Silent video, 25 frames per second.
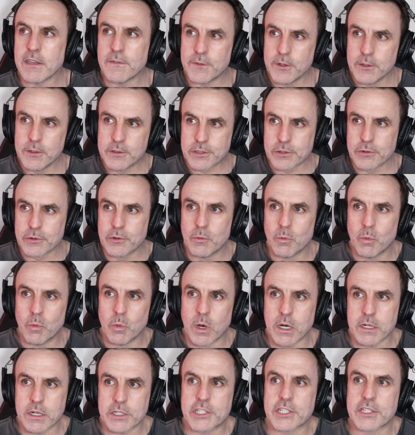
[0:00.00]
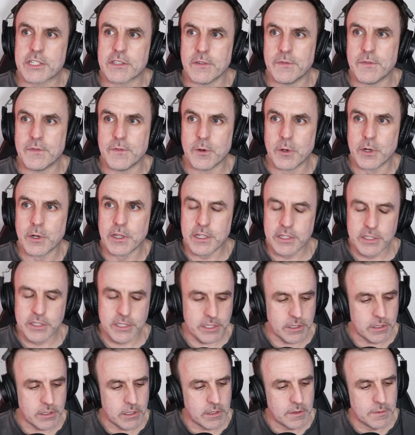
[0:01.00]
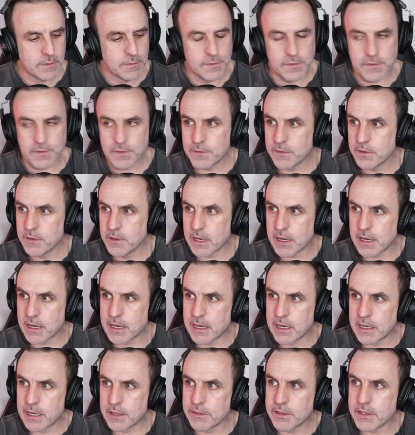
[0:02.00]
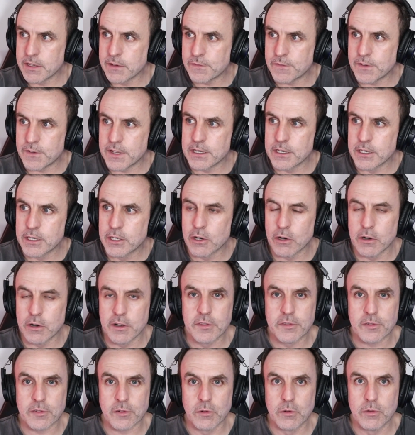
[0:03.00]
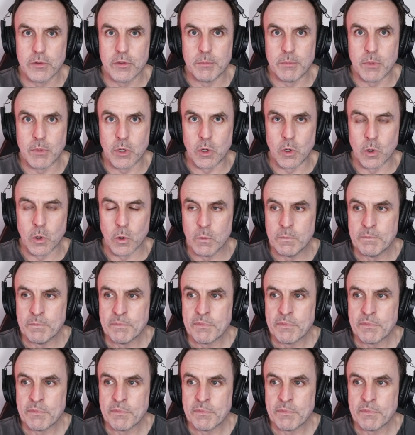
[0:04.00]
you do watch the footage of the offender going through the mall,